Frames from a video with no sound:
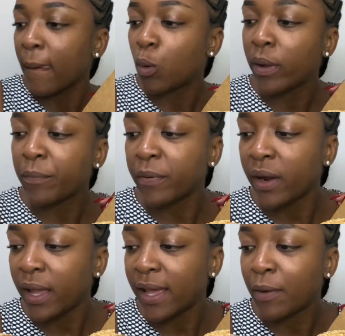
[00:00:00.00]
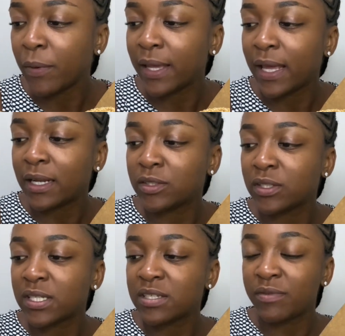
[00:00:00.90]
Quick prayer and we get into
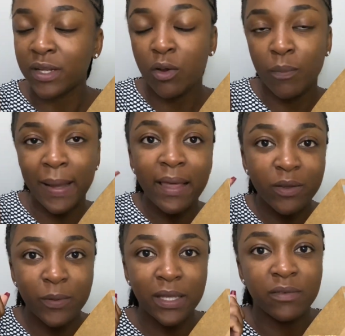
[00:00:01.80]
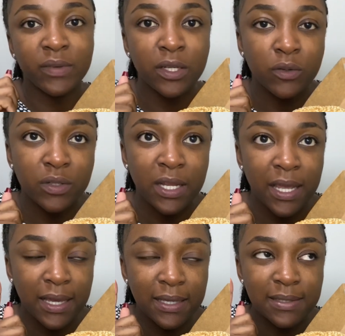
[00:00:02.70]
this video. By the way, the video today
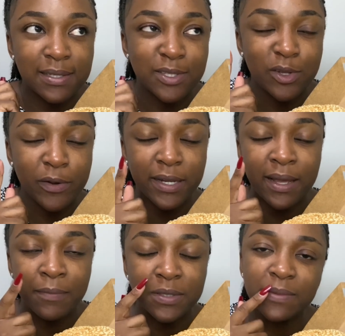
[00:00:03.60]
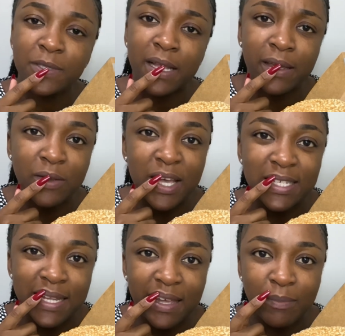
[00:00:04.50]
is story time. Seems like you guys
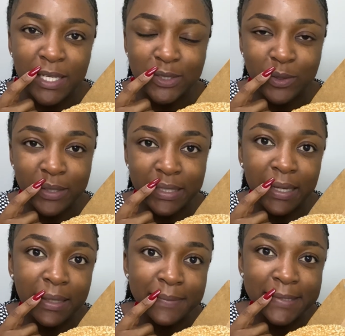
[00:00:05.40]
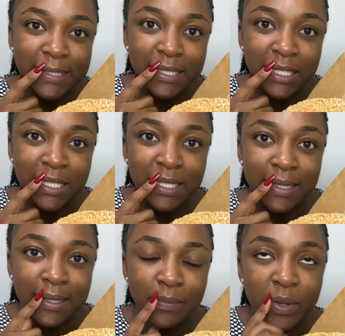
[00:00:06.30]
like my story times.
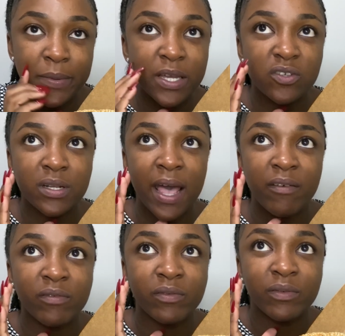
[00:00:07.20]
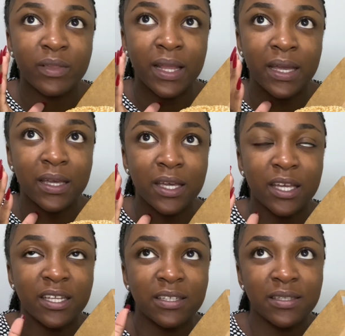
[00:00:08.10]
Maybe I should have like
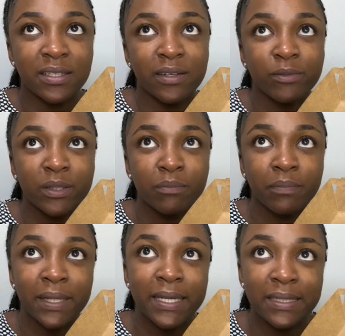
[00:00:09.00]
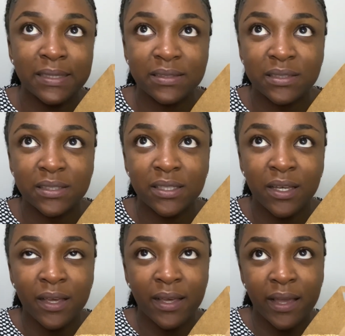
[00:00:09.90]
different playlists,
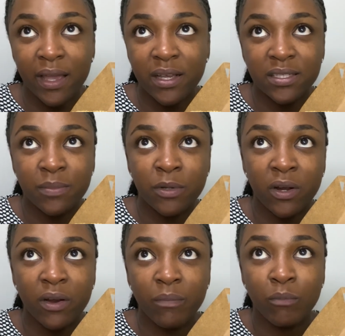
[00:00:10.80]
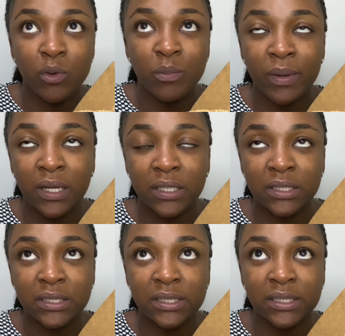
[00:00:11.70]
ASMR,
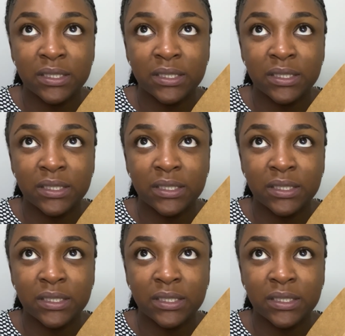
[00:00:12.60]
mukbangs,